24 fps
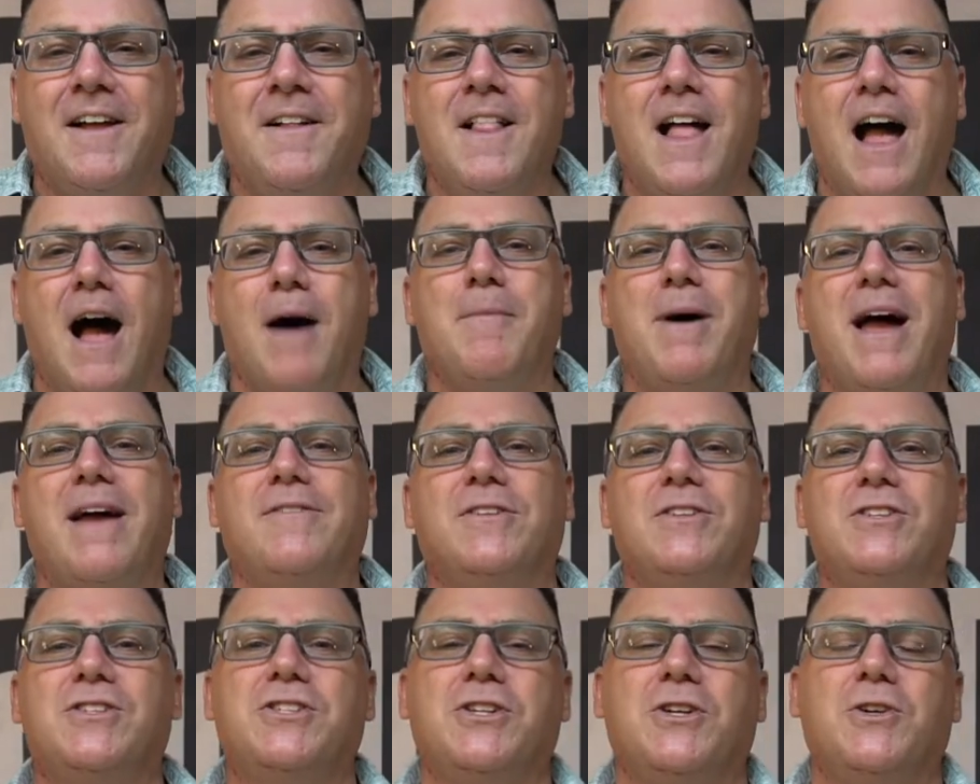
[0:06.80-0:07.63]
I'm
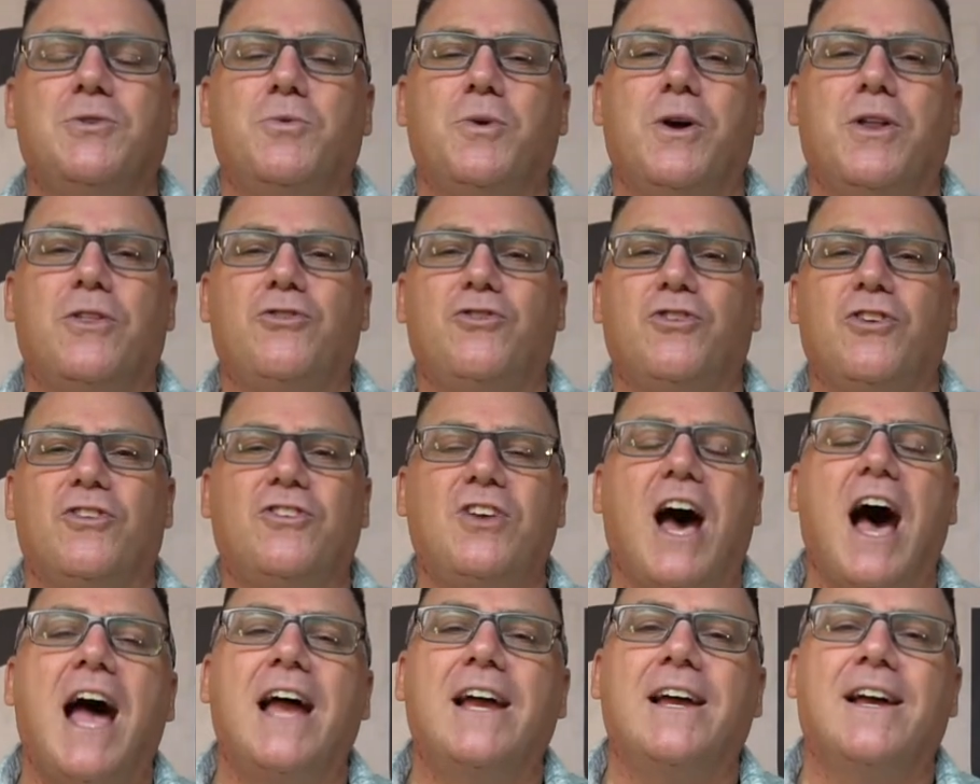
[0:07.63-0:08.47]
Ivan Zoot with
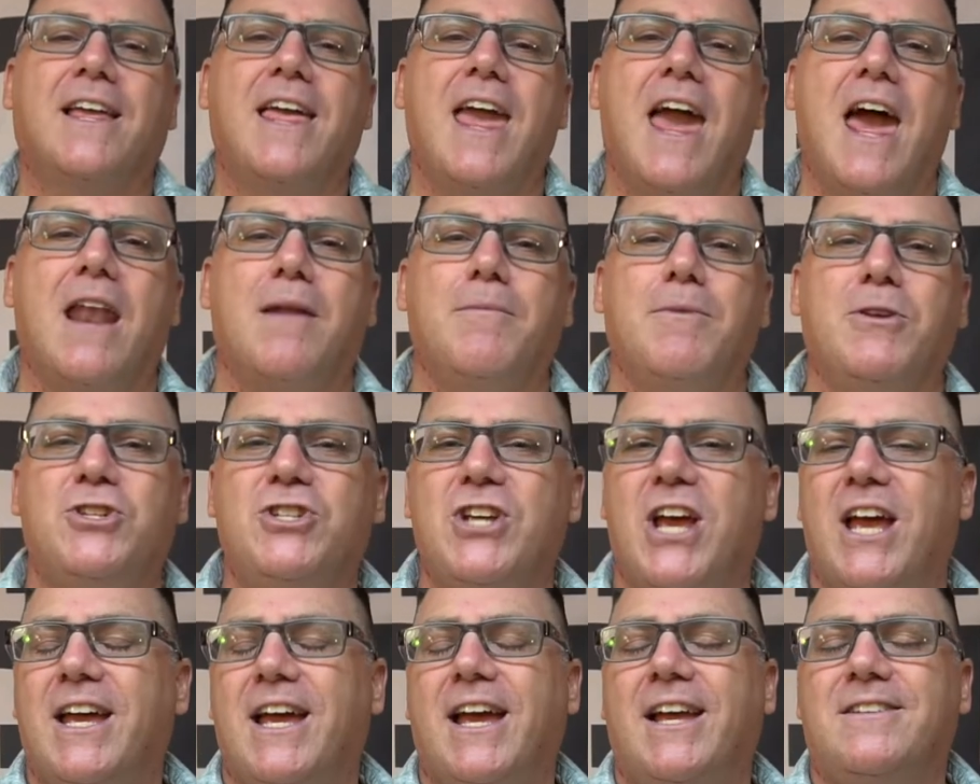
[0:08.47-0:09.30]
Jatai Academy,
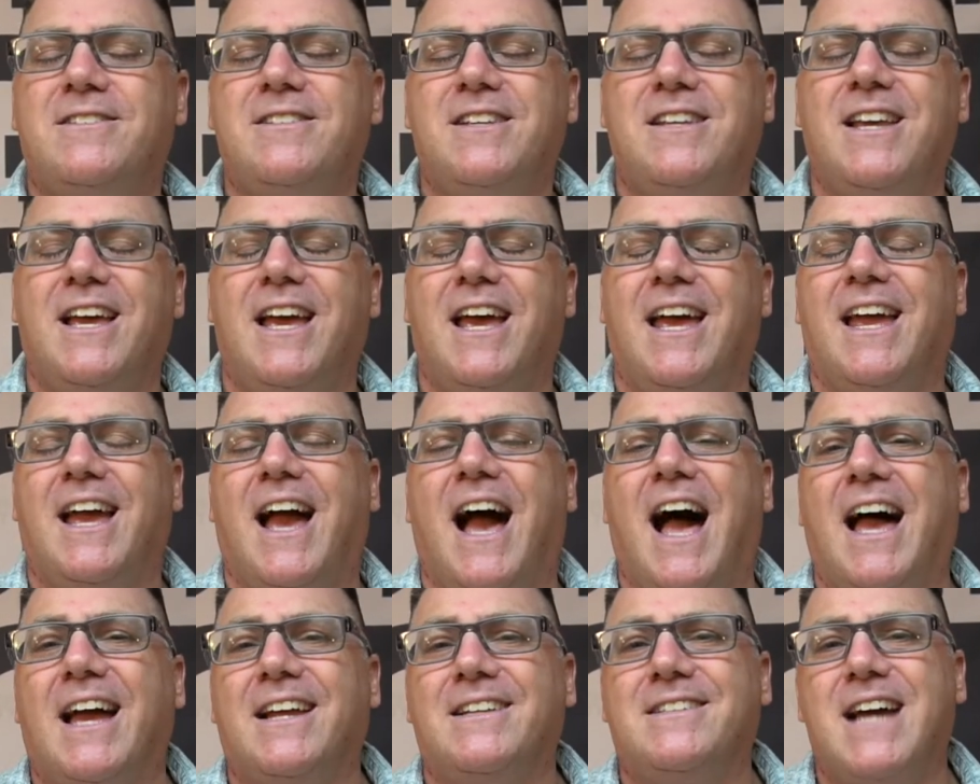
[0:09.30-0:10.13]

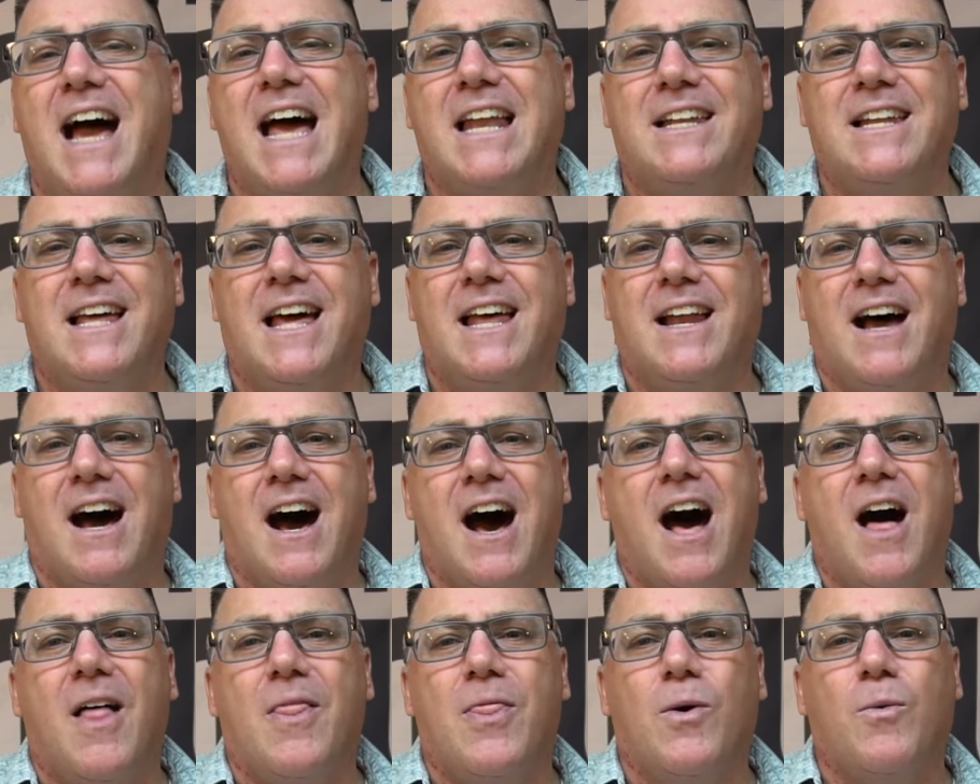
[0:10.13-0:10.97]
J-A-T-A-I.net
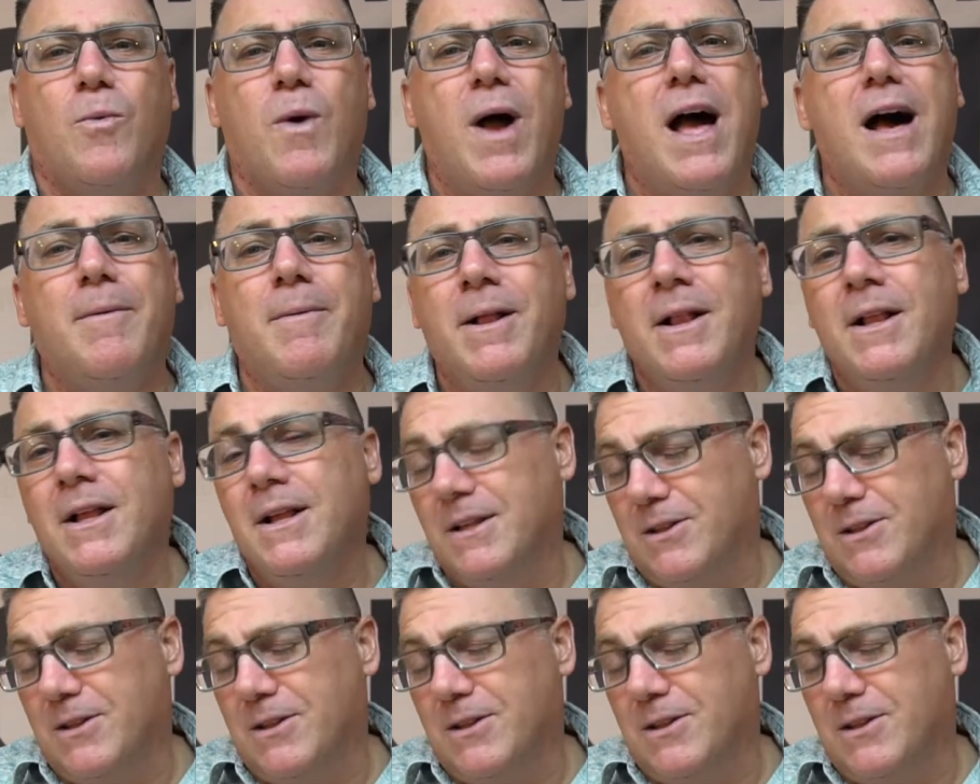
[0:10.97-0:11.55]
on the web.